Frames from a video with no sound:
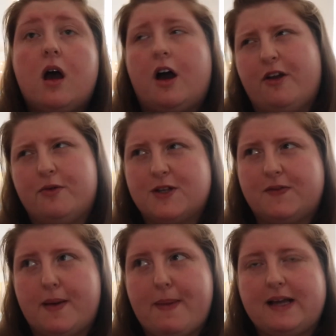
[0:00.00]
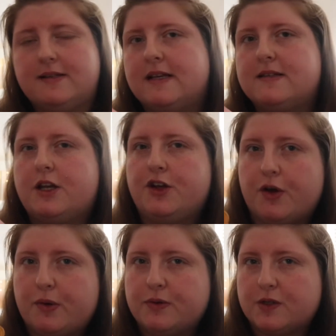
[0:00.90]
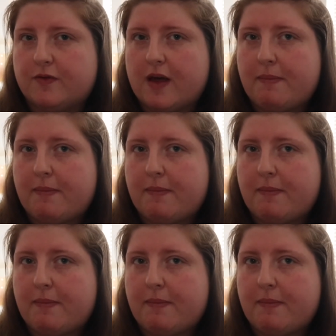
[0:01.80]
I know it was off their bases and I know it was off their